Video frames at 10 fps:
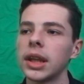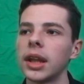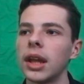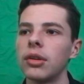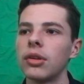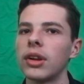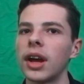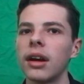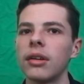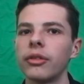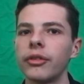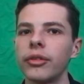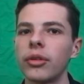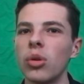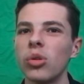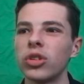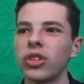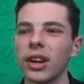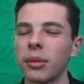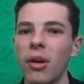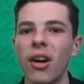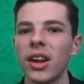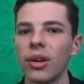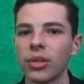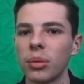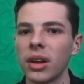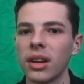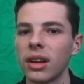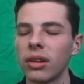Then you could have, of course, like Partey or something like that